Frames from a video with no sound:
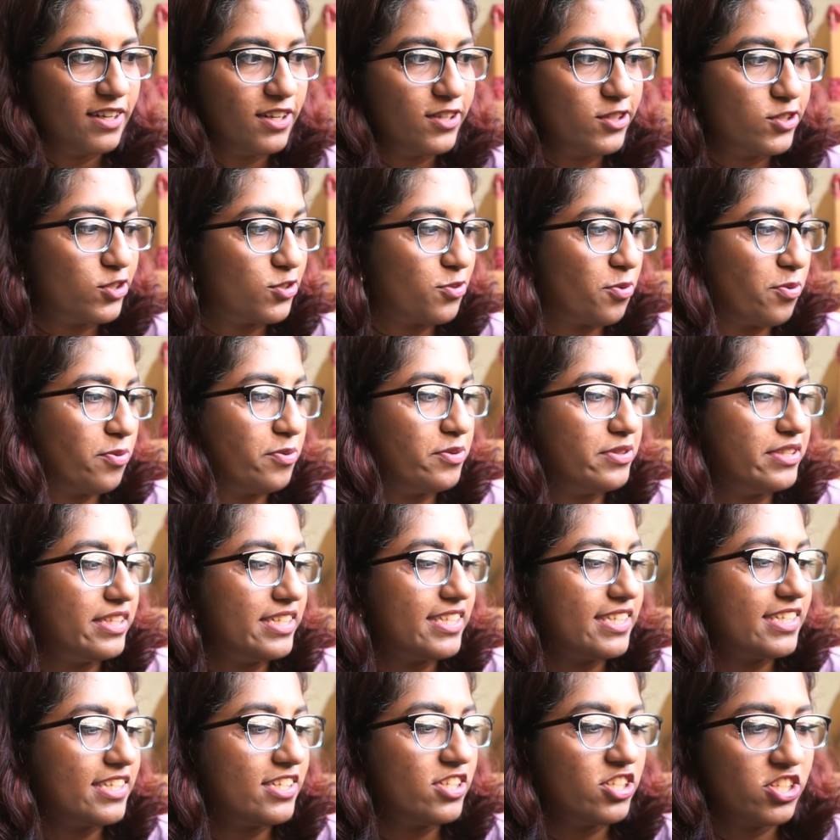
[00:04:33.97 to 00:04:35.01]
so
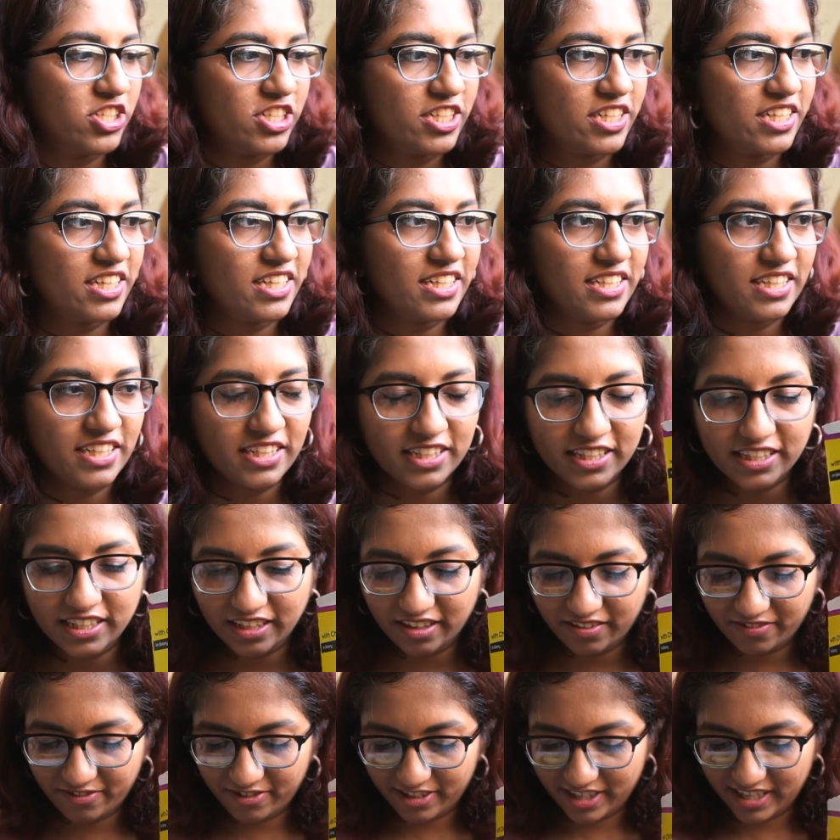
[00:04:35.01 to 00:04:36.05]
this is chicken and
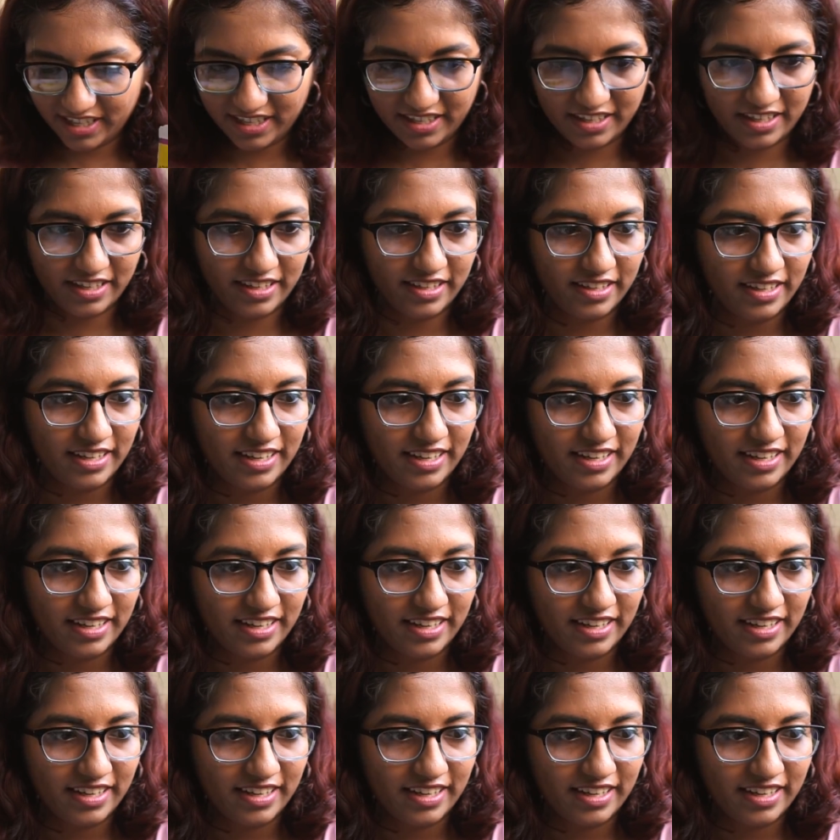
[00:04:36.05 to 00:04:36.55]
gravy